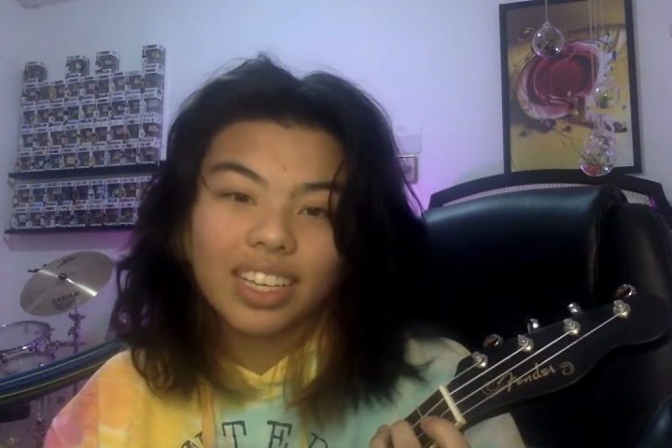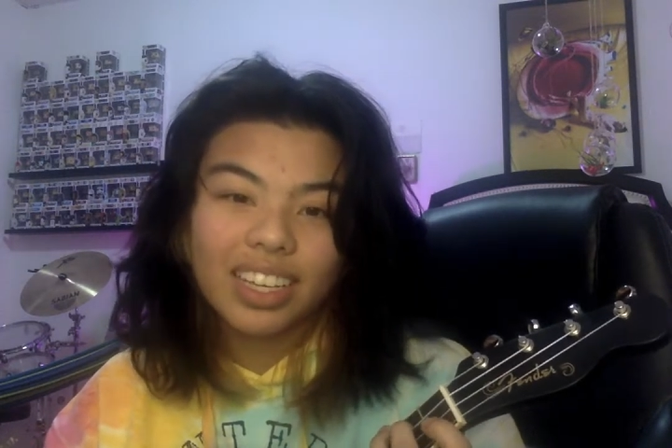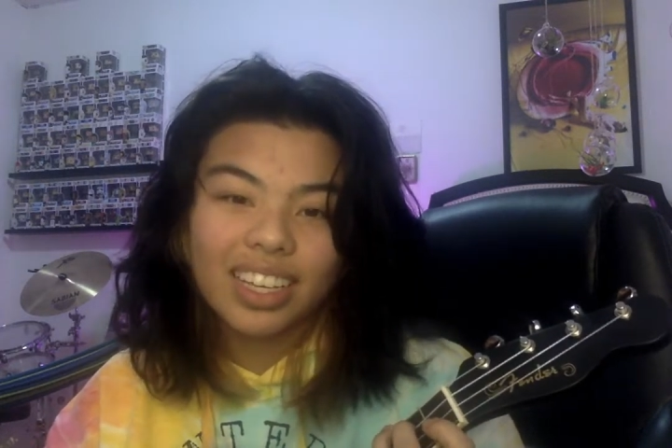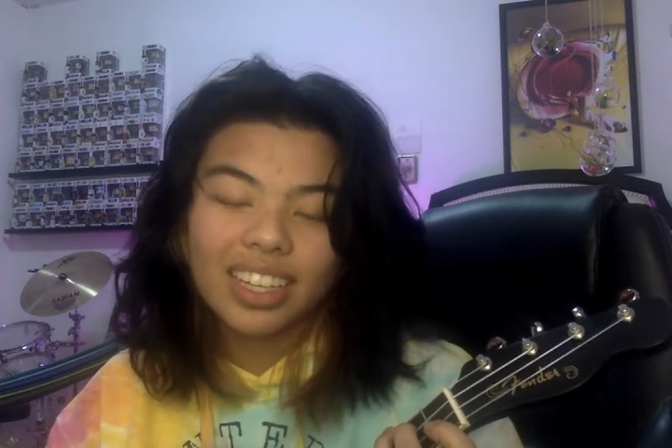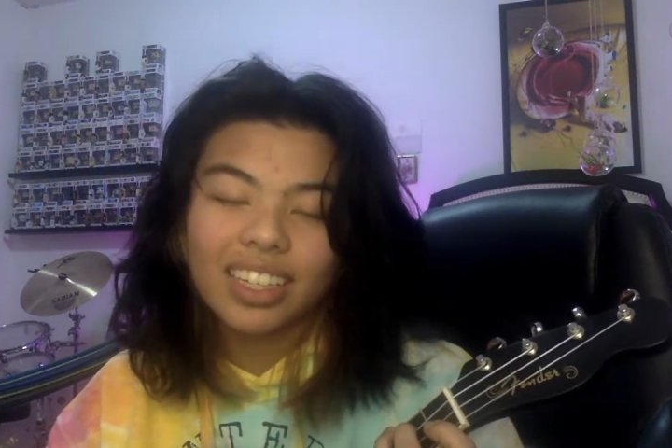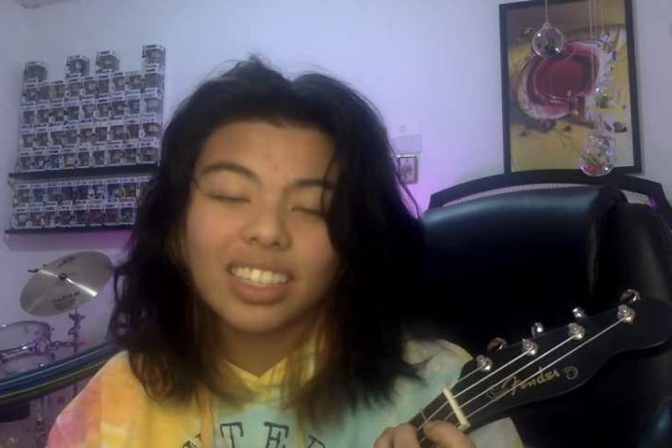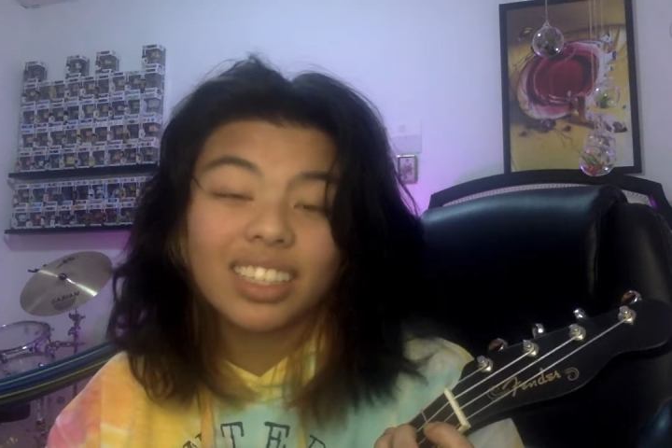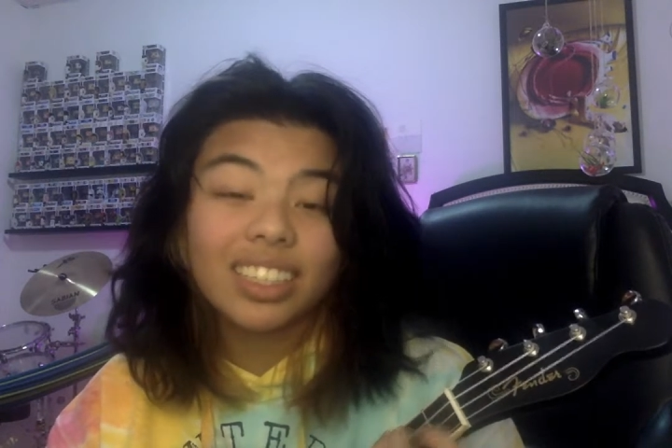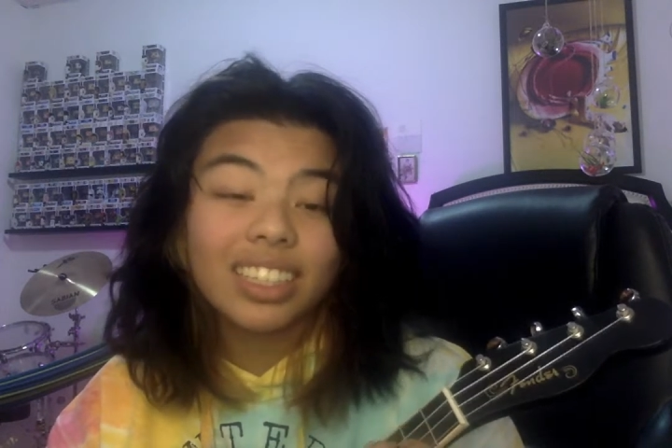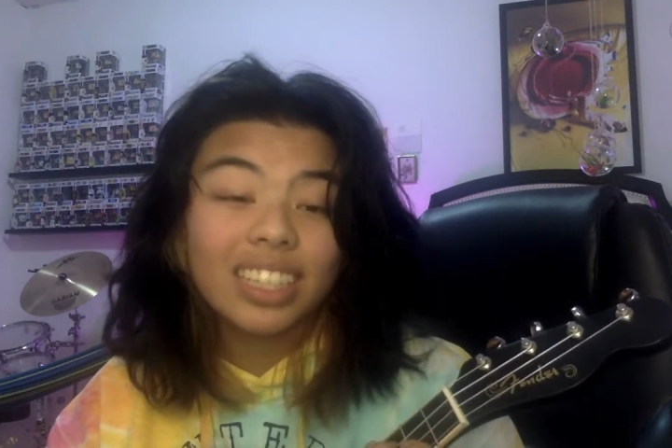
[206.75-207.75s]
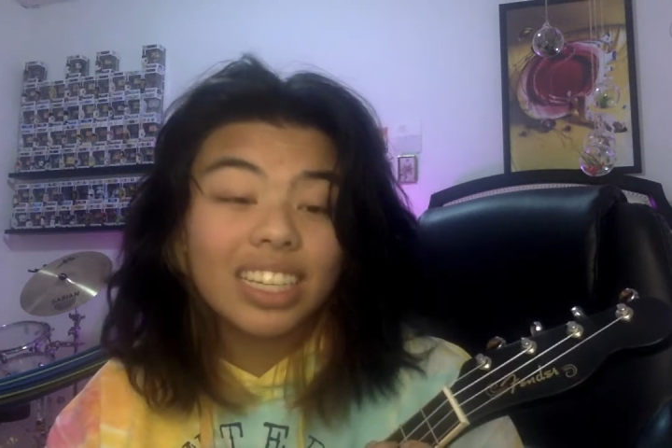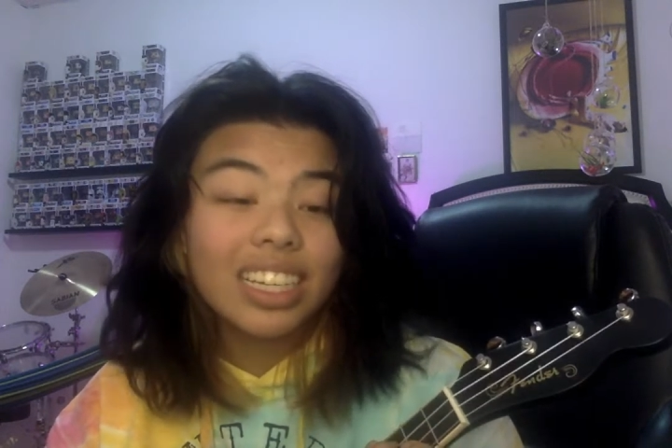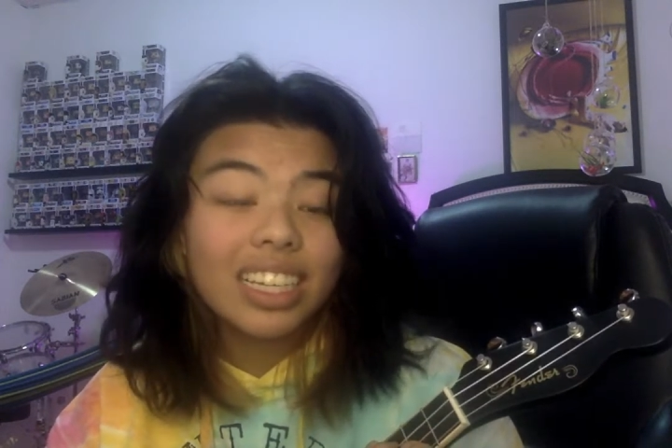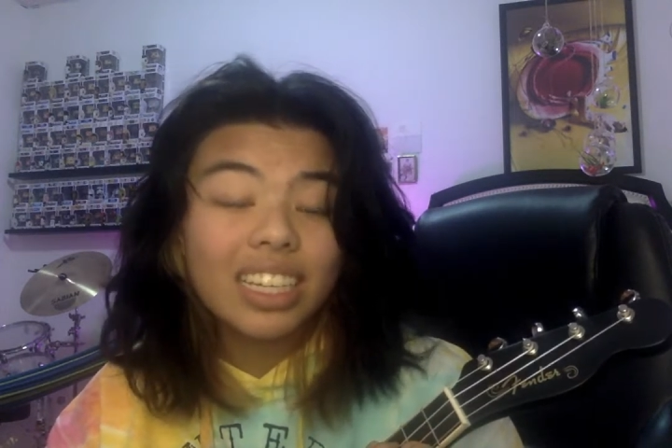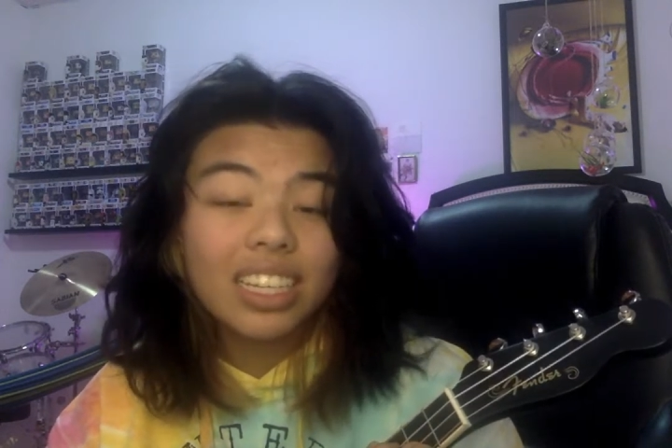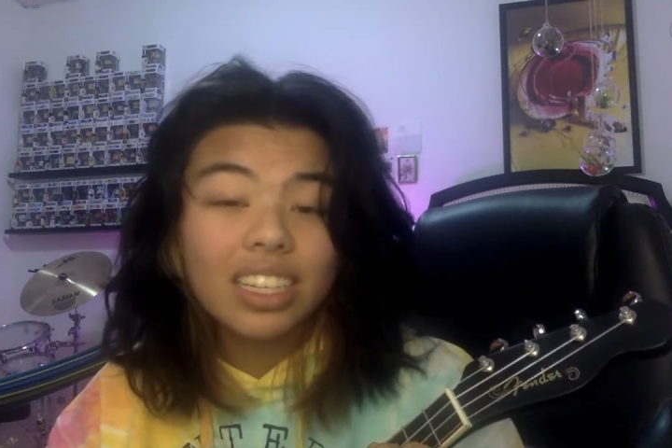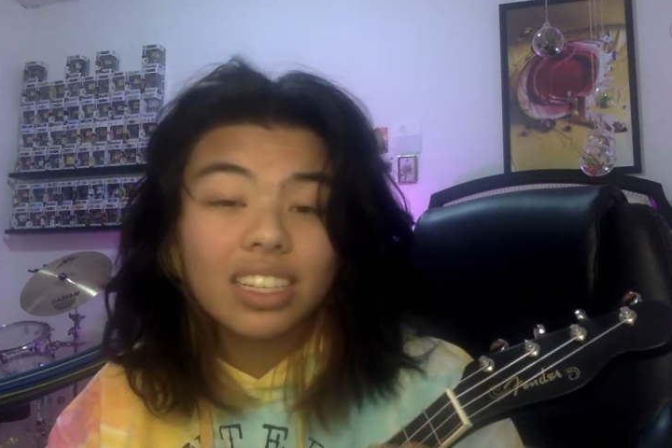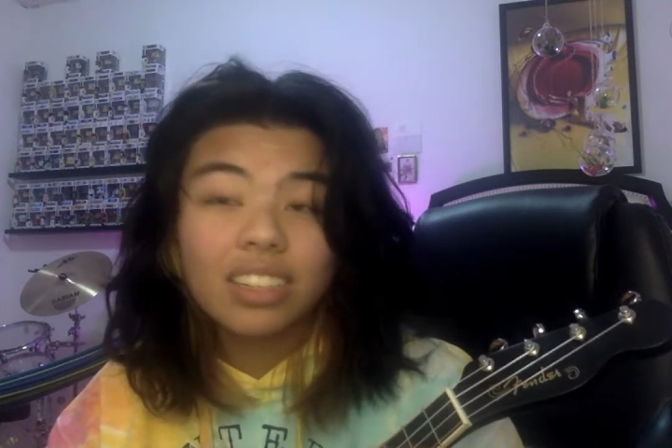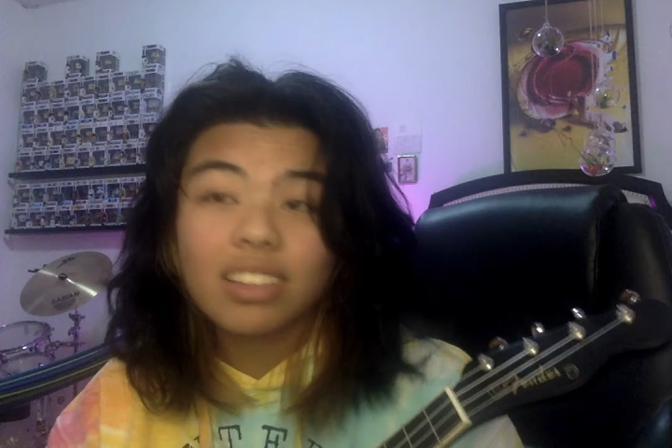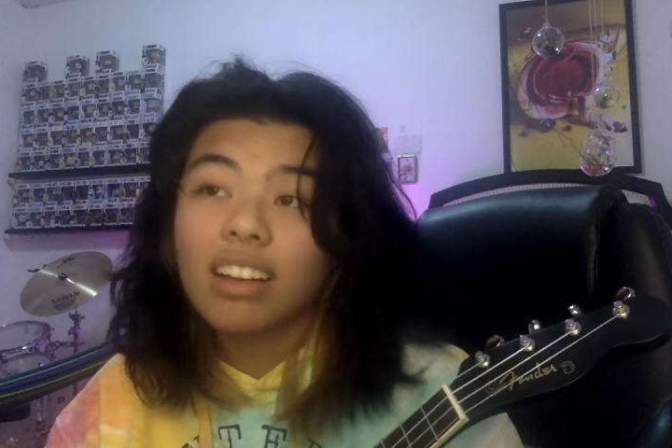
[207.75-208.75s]
in this
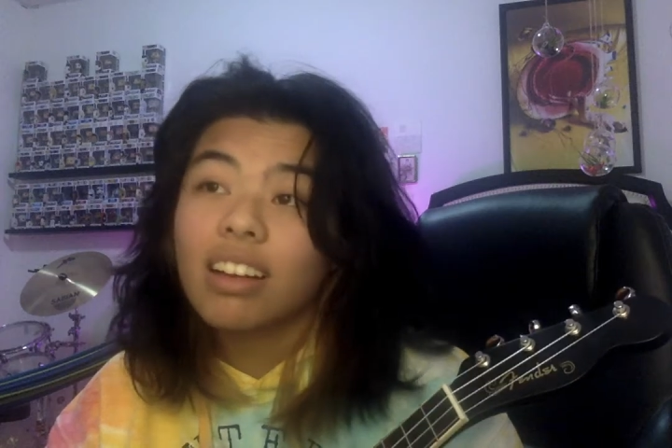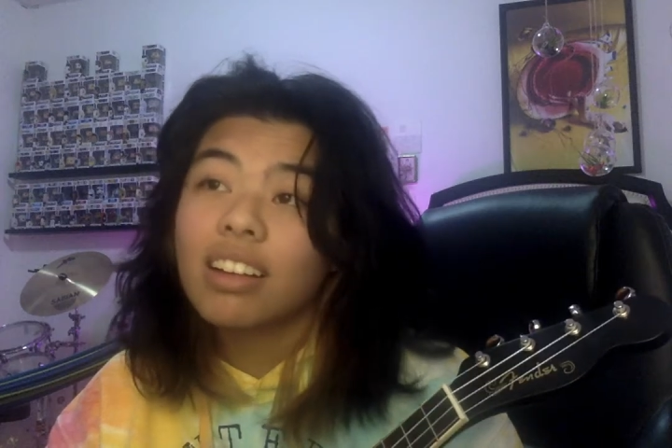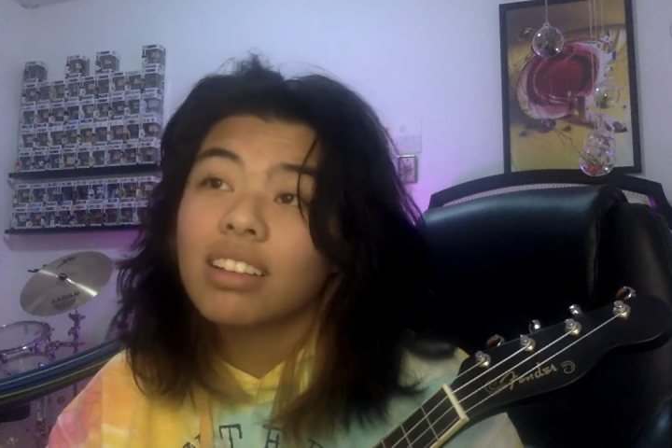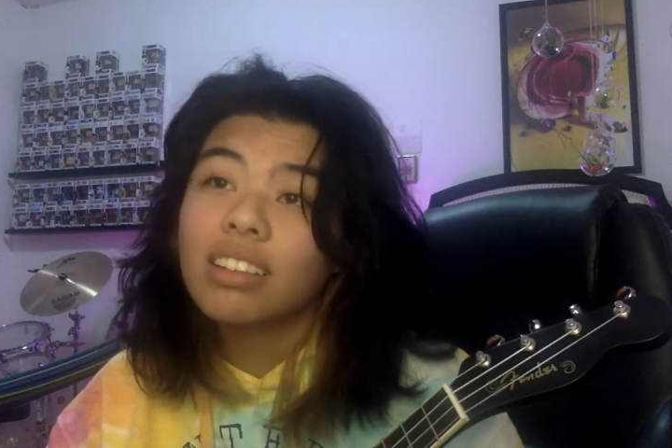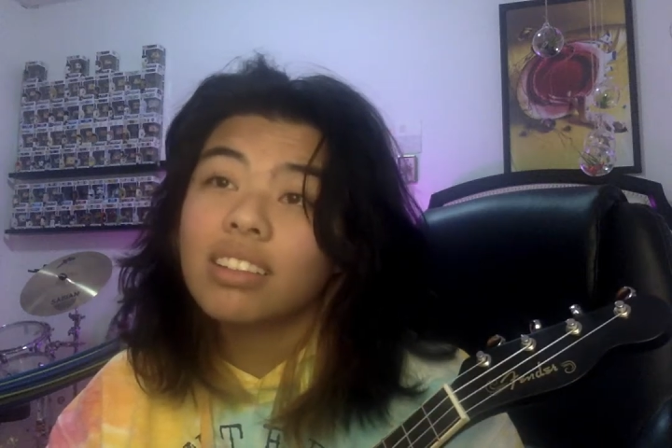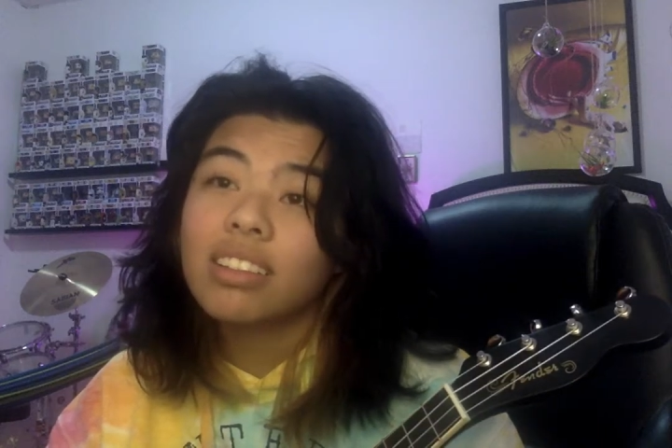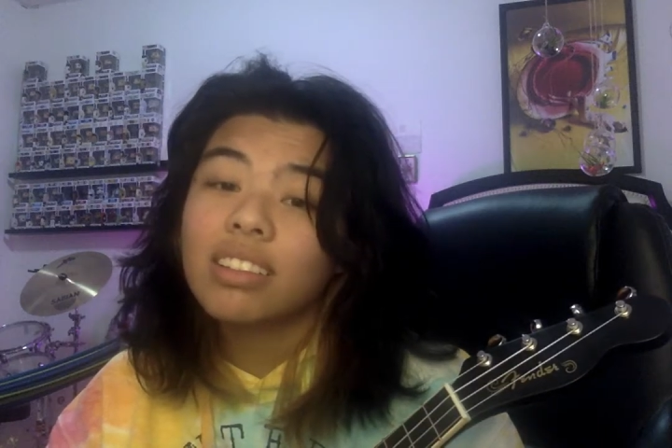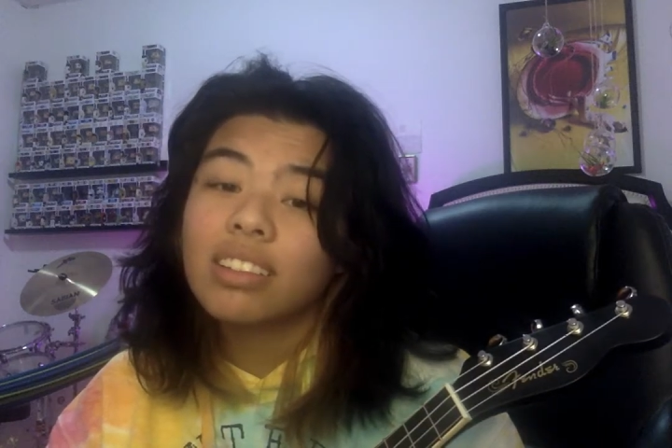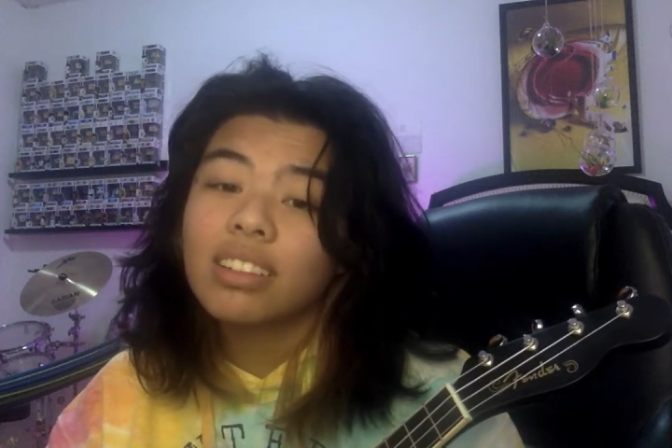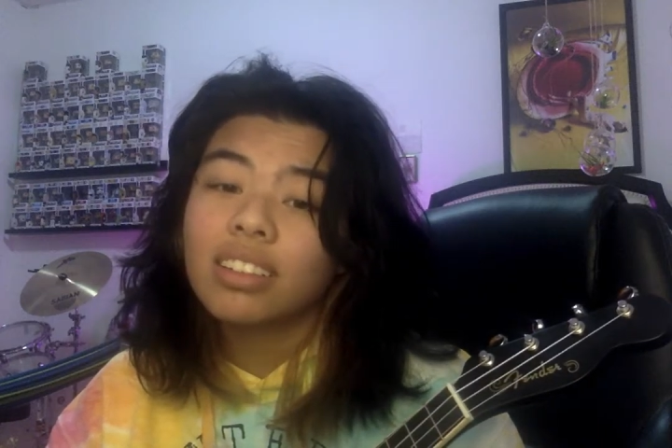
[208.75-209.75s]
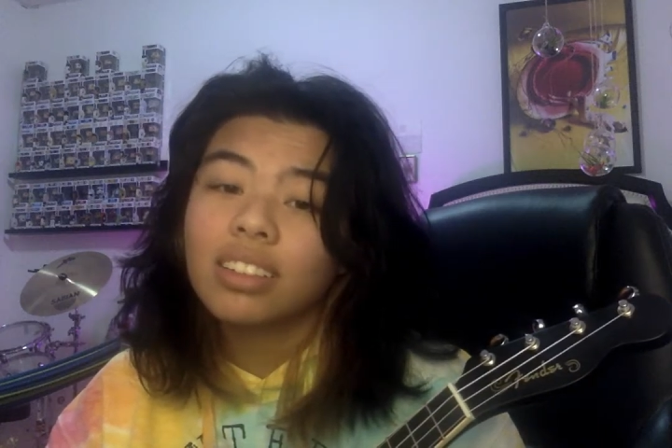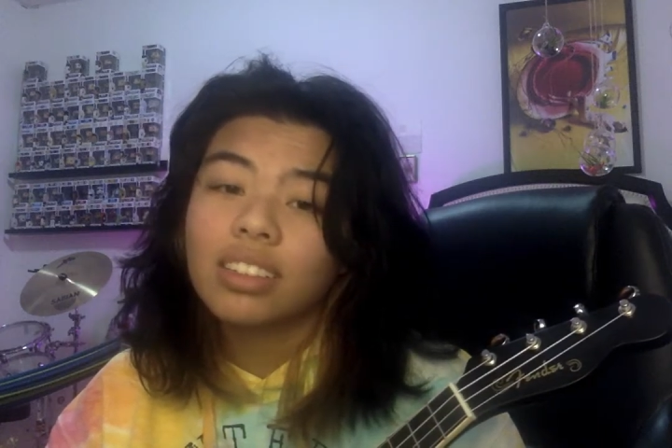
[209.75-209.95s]
song.